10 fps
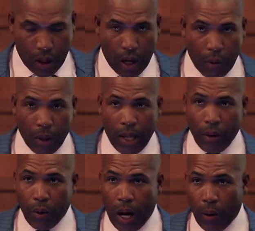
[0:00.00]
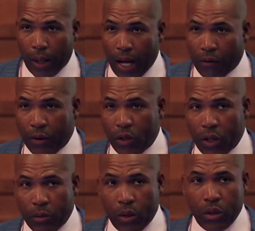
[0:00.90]
And I would like, what I would like for
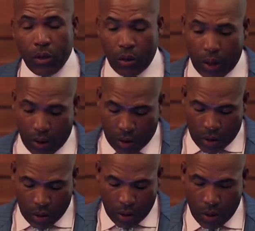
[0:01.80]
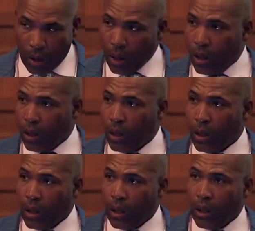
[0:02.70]
Jim to do is to
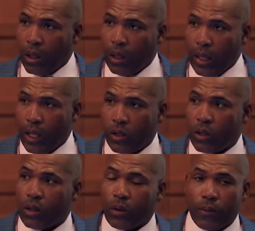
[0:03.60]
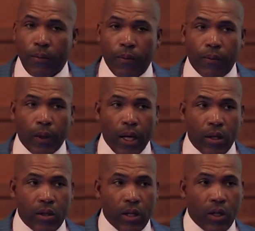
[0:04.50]
lead you
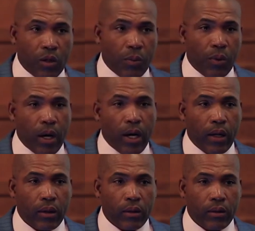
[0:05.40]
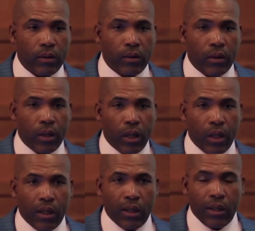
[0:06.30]
in a sinner's prayer.
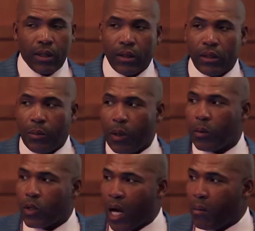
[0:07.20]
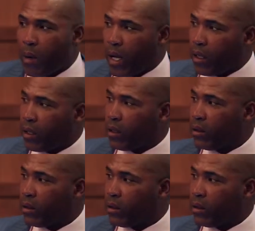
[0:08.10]
See, people try to make